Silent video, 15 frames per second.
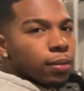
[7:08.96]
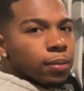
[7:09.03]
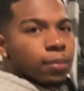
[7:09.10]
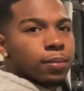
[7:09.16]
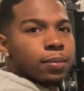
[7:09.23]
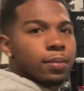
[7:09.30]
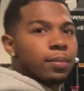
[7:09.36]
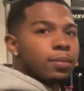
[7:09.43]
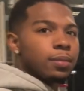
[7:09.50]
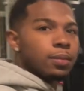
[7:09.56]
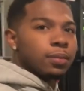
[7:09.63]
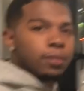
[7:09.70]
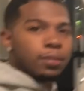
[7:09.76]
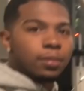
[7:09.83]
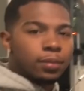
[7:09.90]
Leave.
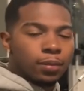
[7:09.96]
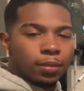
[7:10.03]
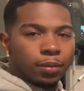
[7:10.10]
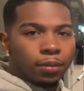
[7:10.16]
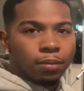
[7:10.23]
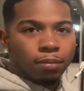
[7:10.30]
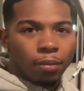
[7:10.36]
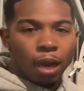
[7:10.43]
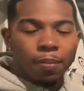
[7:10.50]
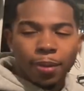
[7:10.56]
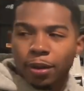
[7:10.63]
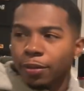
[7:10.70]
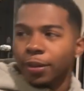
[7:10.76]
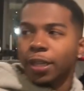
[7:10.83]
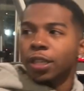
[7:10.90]
I'm
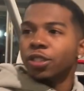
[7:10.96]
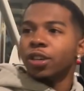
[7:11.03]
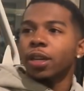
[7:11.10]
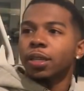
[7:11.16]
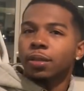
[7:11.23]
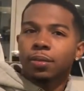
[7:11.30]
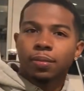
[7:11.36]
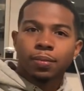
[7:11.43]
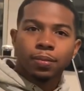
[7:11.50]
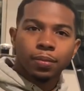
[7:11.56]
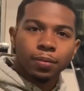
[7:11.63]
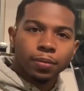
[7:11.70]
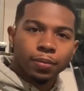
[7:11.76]
not Leave.